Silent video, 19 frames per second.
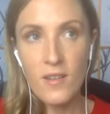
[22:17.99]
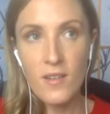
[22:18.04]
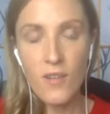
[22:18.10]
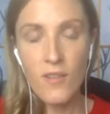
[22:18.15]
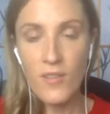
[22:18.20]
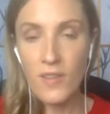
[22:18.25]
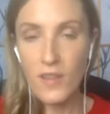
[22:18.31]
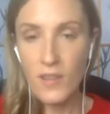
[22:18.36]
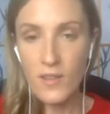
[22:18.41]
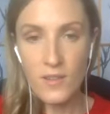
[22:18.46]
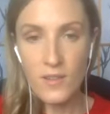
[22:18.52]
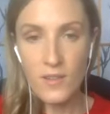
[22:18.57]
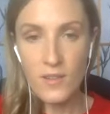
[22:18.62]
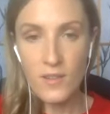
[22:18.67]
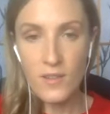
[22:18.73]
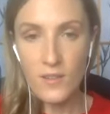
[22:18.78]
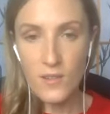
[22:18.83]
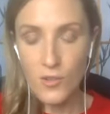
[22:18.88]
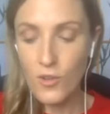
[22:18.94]
I feel
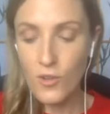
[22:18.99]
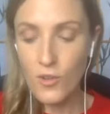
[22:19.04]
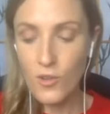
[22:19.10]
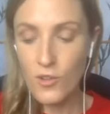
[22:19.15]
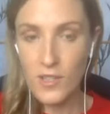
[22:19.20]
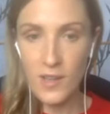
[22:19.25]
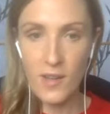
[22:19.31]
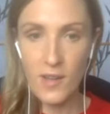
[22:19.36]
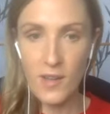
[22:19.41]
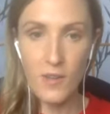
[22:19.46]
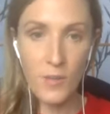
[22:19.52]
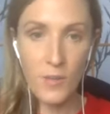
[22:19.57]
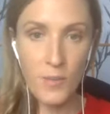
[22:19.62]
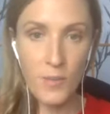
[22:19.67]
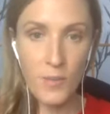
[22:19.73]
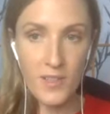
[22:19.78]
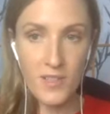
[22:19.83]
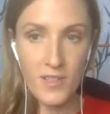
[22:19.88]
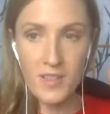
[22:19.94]
so good today now
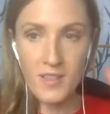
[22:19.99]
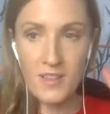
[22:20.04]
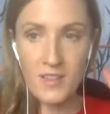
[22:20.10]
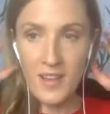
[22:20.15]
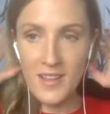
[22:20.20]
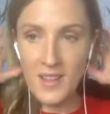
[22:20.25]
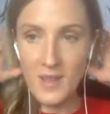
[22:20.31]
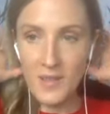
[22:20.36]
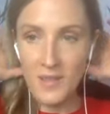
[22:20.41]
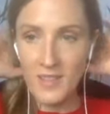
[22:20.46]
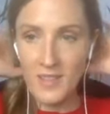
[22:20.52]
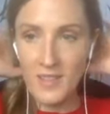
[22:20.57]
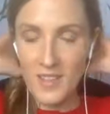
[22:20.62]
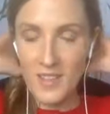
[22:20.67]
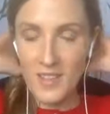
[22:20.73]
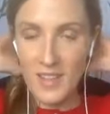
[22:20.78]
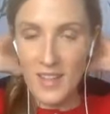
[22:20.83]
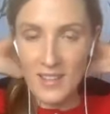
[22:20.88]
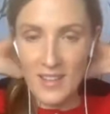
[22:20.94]
compared to like
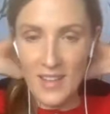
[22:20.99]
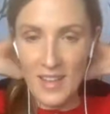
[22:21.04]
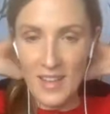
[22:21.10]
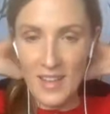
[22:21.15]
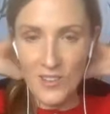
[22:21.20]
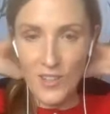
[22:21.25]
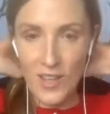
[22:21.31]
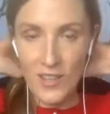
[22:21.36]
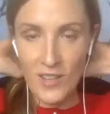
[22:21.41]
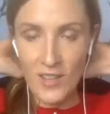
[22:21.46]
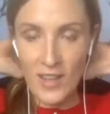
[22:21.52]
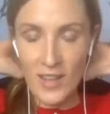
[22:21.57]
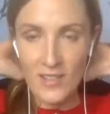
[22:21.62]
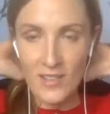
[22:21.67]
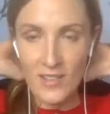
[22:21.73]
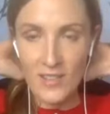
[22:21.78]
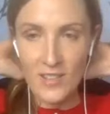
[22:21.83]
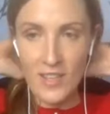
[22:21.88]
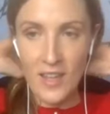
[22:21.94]
yesterday and the
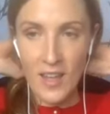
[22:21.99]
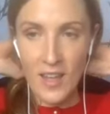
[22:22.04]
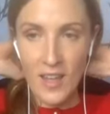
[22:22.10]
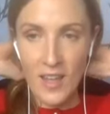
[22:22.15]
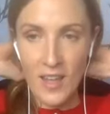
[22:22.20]
last day.